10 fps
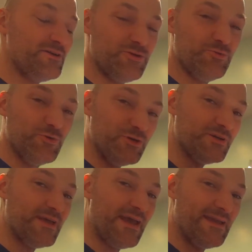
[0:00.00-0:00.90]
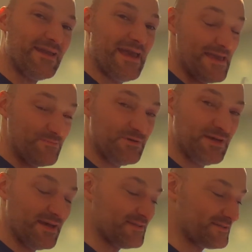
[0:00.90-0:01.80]
you will get
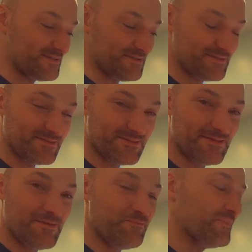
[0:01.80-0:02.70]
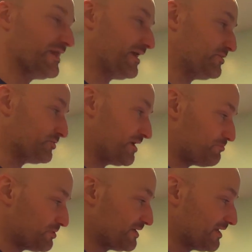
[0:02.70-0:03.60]
ABS and you'll
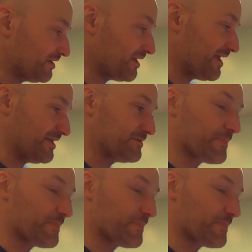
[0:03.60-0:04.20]
get PLA.